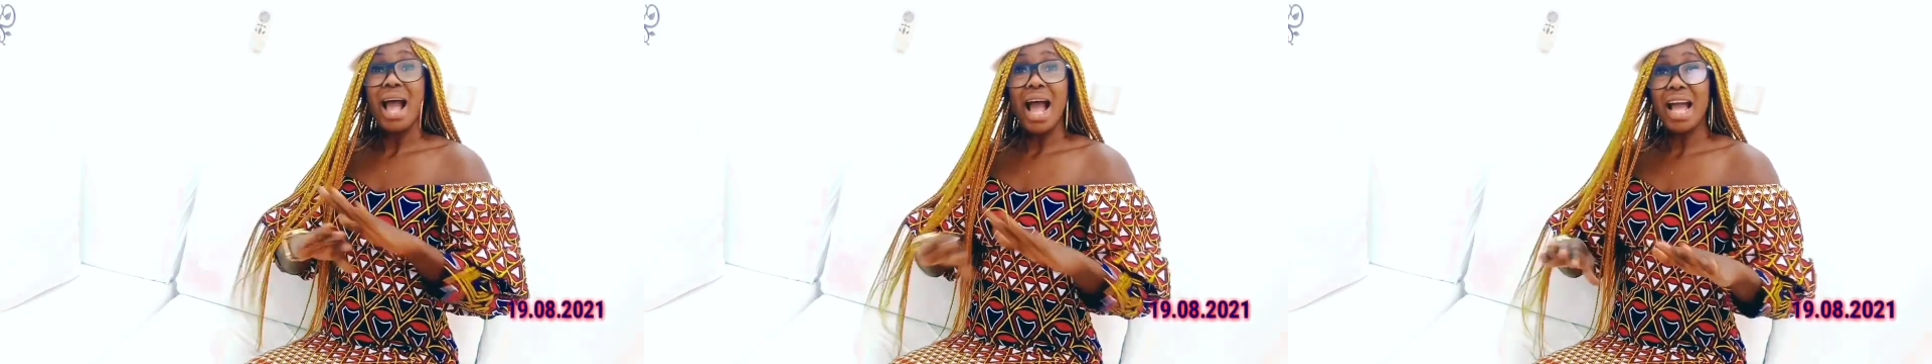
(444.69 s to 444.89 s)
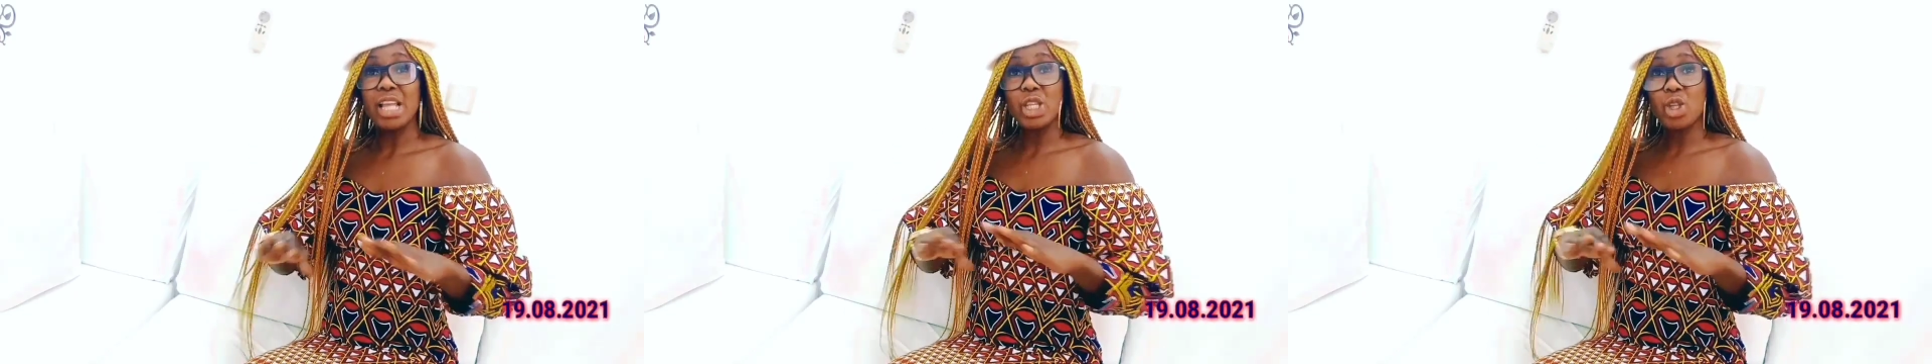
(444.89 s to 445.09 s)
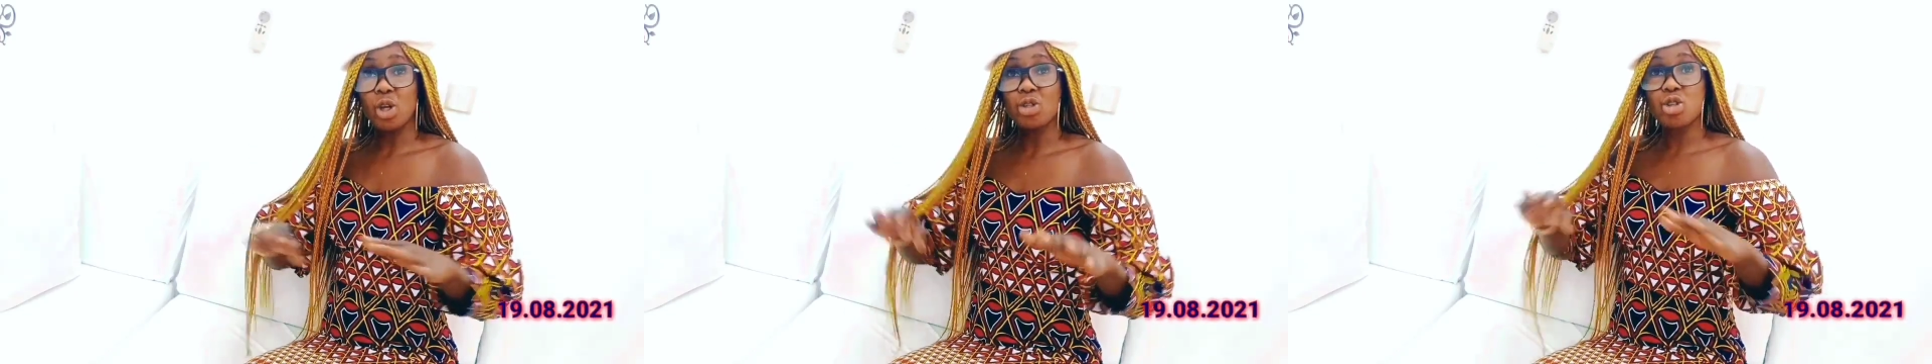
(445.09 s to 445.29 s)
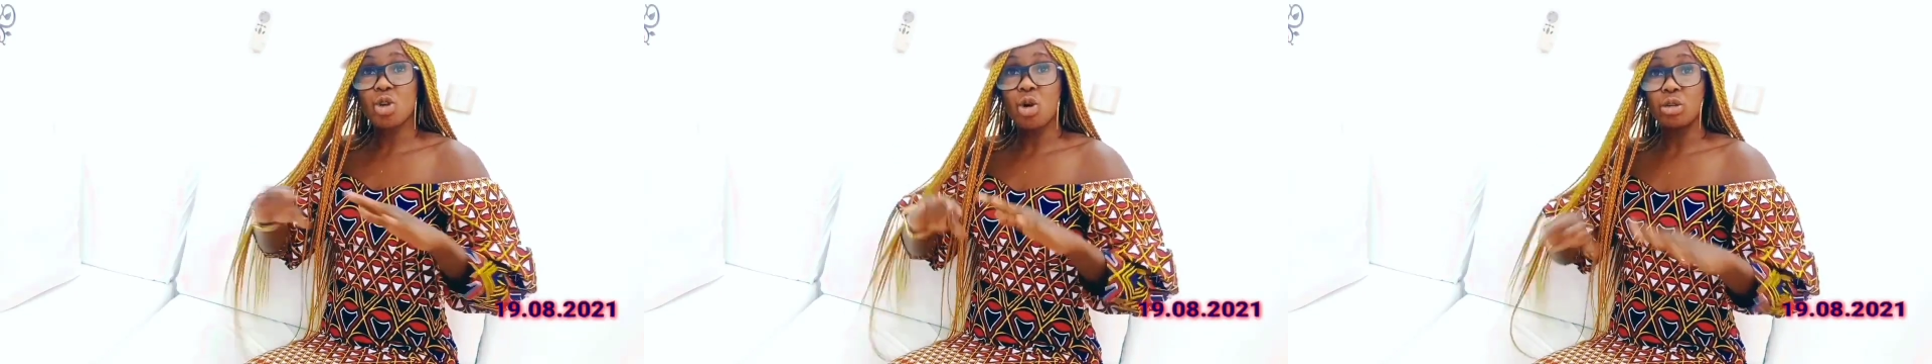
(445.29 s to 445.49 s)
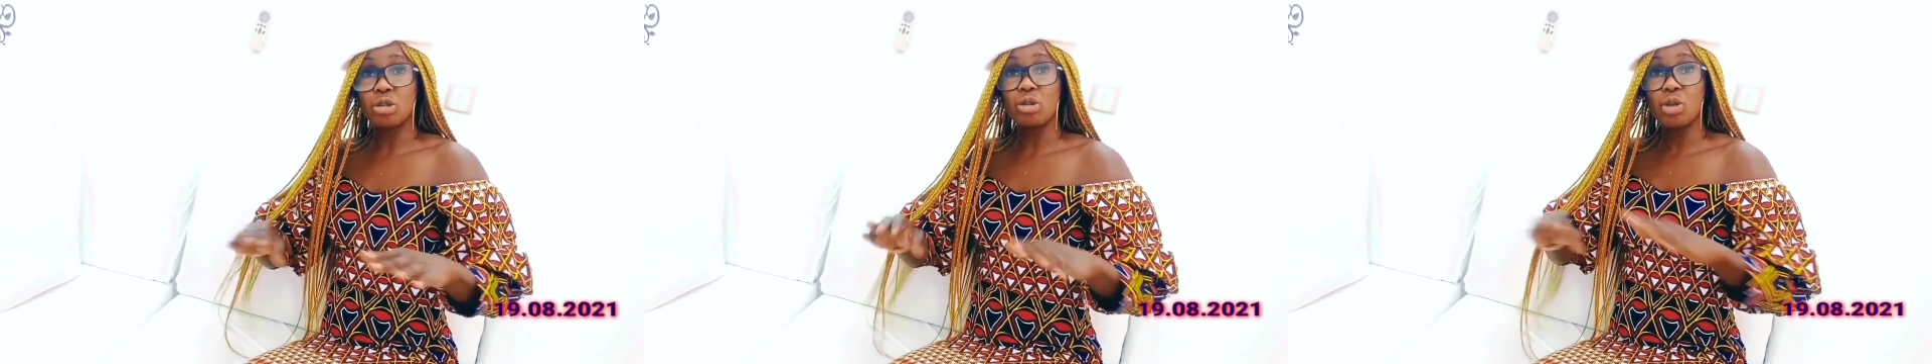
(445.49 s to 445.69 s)
I don't
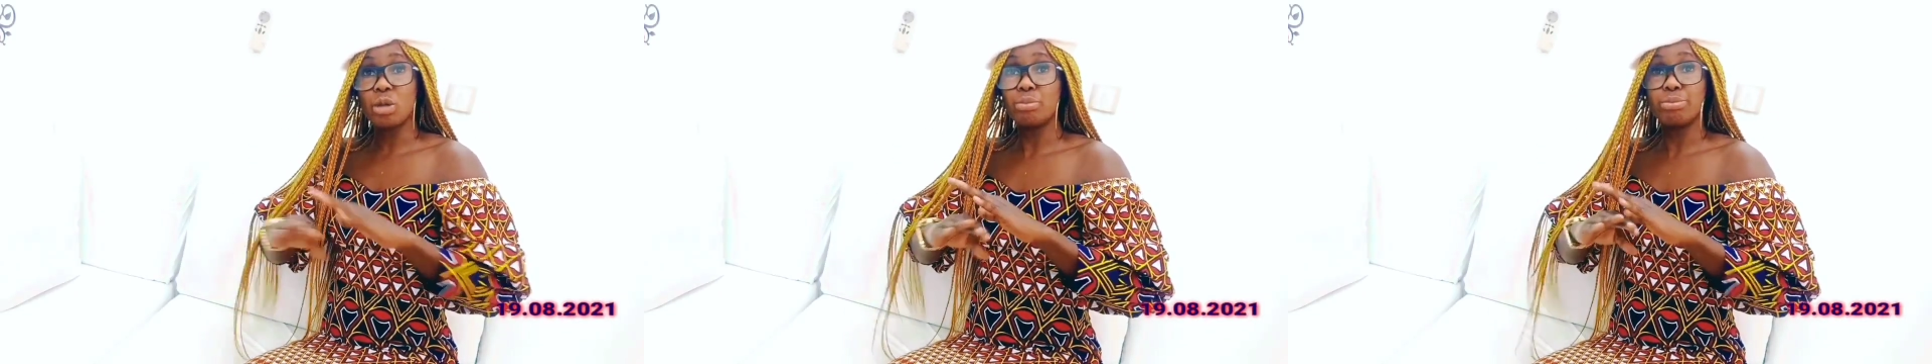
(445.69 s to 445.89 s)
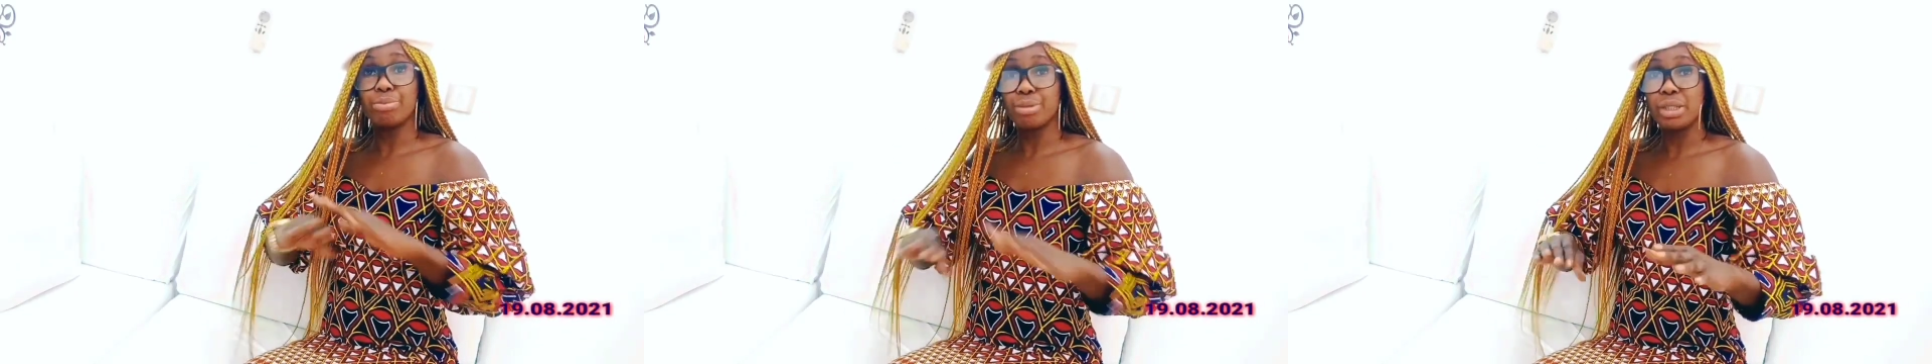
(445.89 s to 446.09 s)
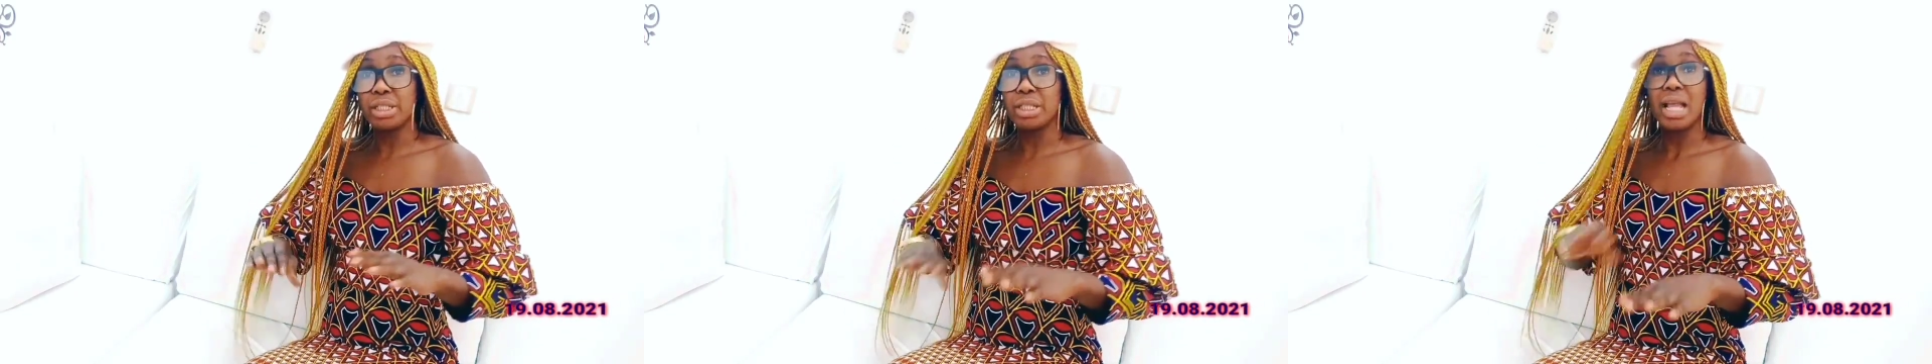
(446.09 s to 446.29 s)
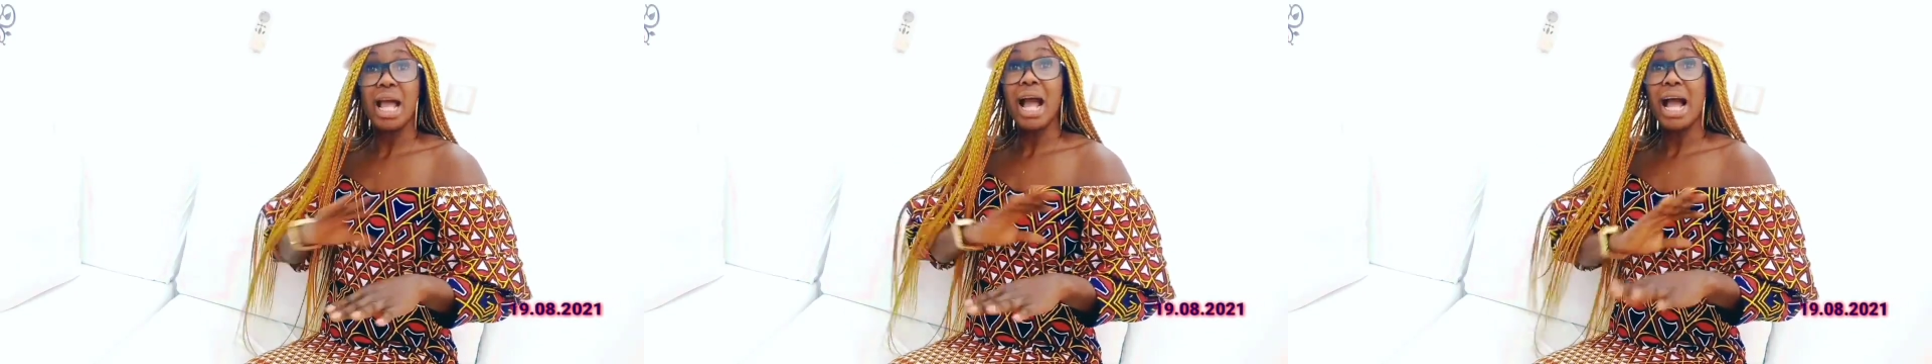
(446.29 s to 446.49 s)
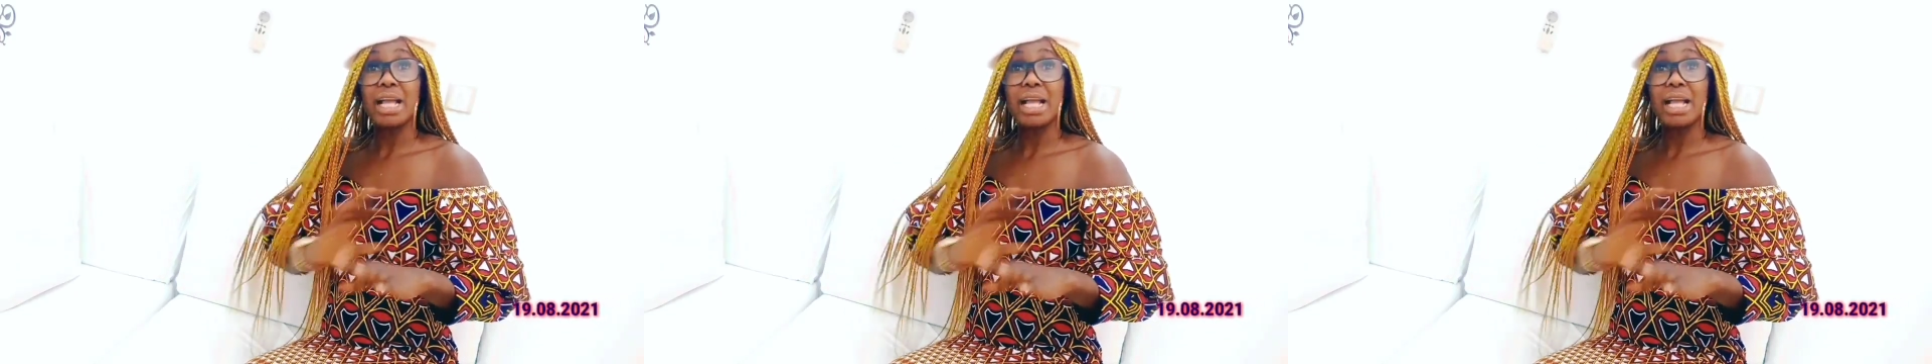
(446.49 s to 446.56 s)
condone bullying.